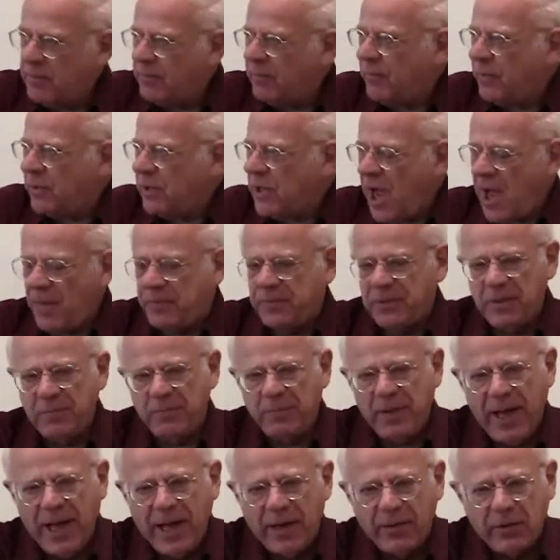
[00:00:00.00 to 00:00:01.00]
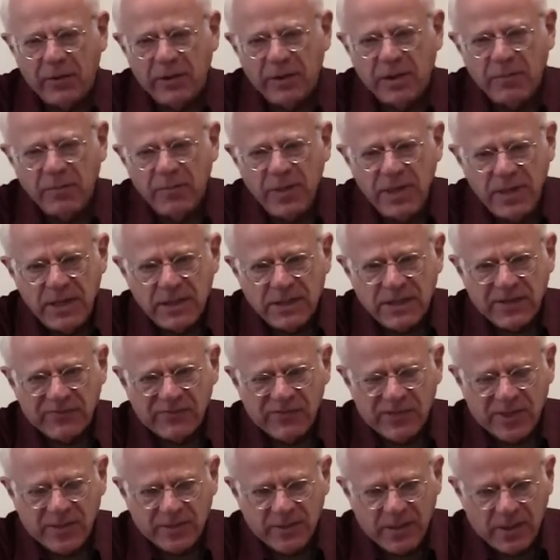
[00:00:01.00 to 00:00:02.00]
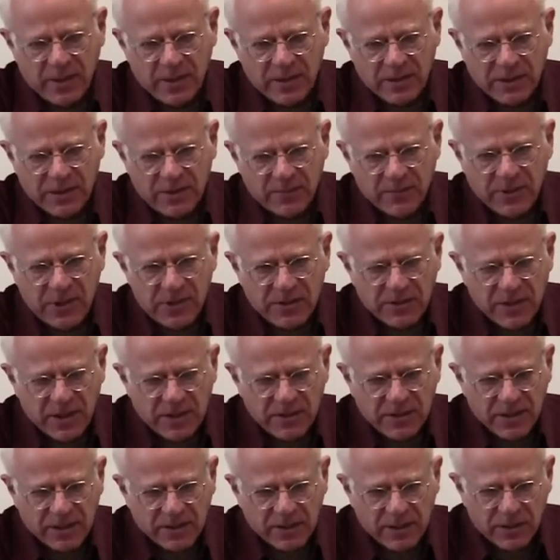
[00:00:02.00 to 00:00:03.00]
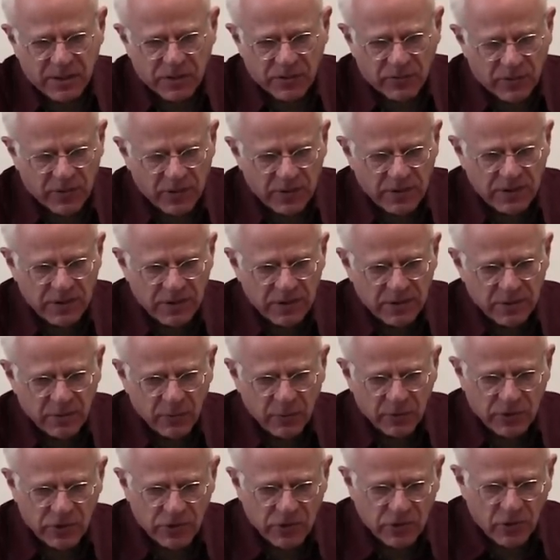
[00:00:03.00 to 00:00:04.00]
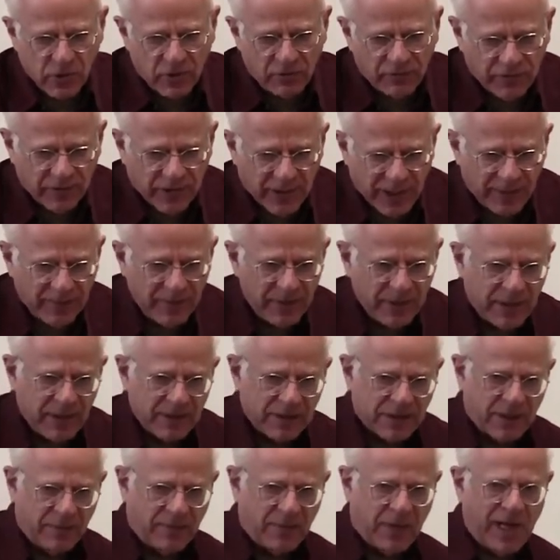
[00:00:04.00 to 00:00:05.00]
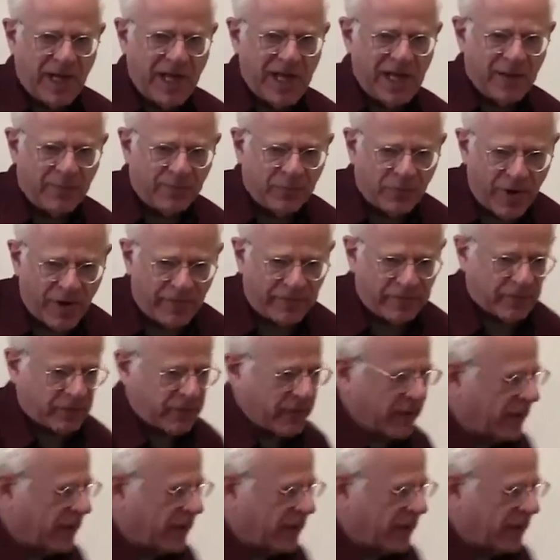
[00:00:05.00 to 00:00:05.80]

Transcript: monopoly power in the means of subsistence industries, which is good for them, it gives them a higher profit